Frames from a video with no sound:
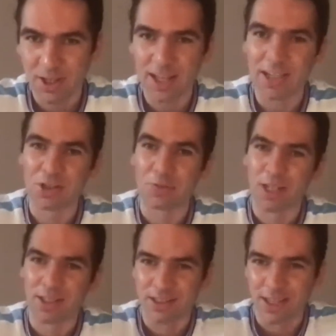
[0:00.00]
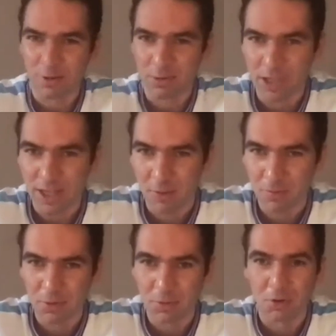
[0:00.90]
as you predicted they would be
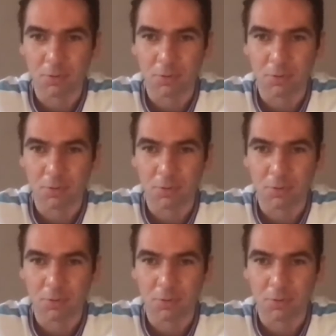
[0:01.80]
comfortable.